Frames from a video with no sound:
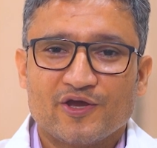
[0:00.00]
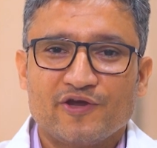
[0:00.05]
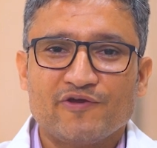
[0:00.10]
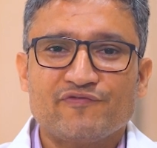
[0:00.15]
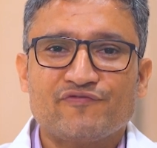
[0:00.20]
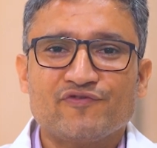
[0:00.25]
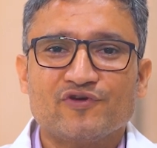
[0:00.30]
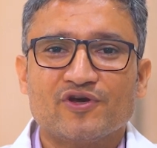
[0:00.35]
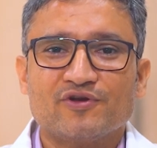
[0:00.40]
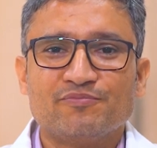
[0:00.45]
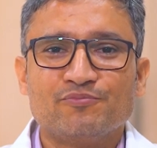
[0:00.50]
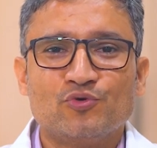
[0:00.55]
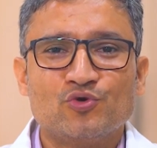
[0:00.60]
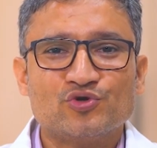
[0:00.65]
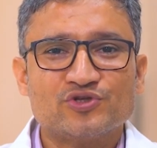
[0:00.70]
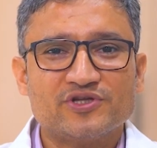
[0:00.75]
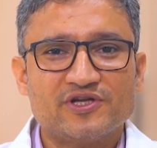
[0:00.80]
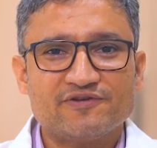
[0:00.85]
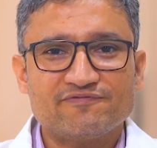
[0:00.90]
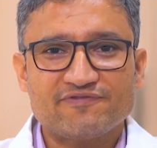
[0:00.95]
If you are
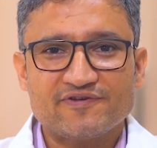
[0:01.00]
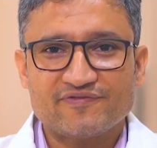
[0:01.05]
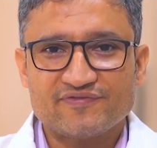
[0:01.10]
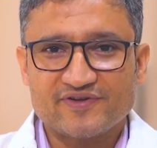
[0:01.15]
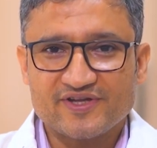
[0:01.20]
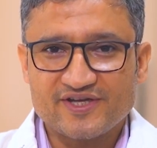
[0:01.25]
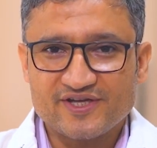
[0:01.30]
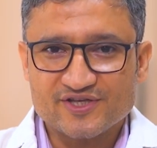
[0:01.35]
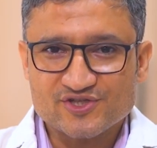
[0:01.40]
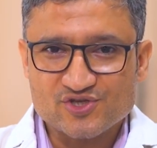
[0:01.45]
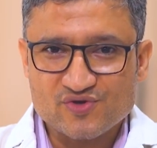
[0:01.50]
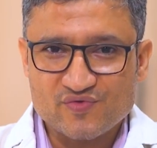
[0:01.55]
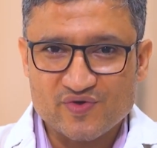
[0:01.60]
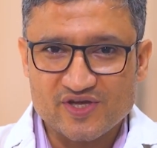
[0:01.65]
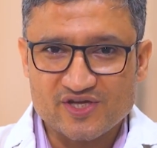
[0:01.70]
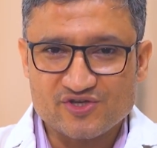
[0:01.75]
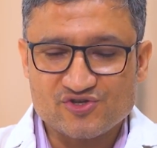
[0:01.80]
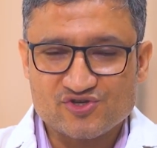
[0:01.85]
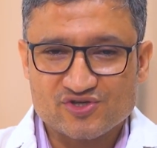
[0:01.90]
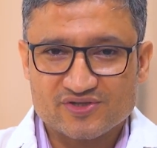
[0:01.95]
more than 50 years of
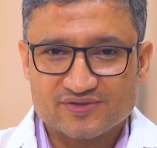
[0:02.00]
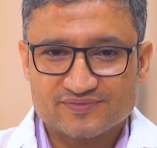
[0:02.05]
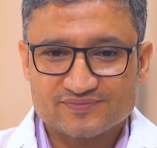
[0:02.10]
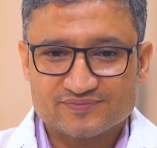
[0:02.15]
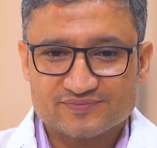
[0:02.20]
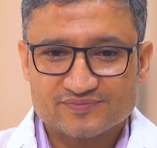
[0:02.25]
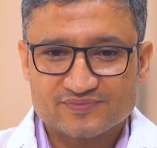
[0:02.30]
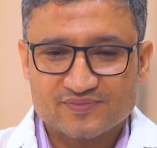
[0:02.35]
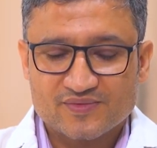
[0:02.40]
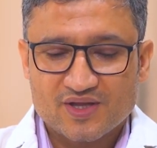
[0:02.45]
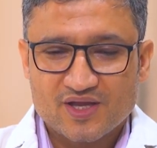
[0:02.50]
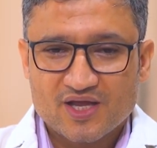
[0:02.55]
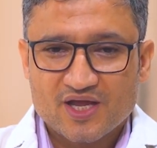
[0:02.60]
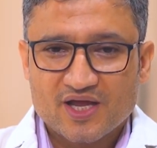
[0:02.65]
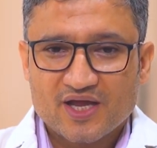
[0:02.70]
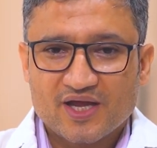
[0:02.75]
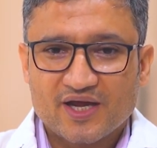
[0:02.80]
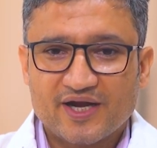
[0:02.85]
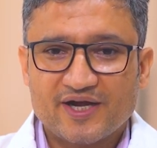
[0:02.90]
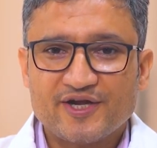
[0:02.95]
age
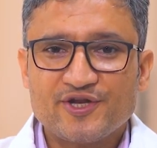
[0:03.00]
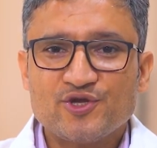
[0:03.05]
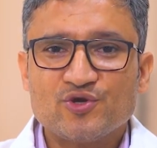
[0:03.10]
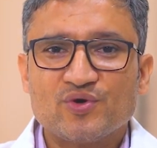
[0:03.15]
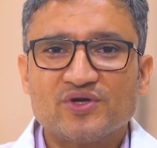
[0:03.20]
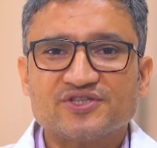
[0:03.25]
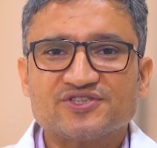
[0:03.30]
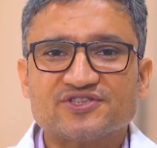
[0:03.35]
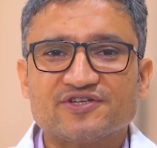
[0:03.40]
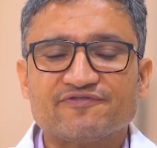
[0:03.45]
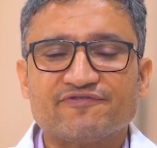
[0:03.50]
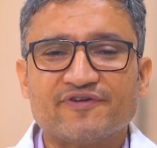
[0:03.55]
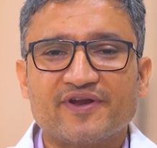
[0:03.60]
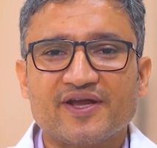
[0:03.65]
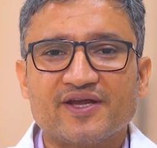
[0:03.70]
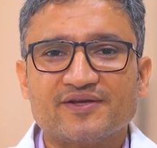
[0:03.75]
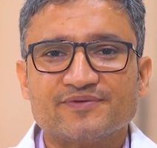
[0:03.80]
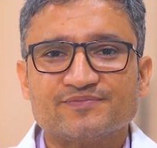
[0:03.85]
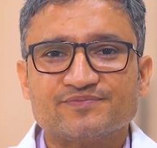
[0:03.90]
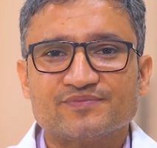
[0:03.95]
and you are suffering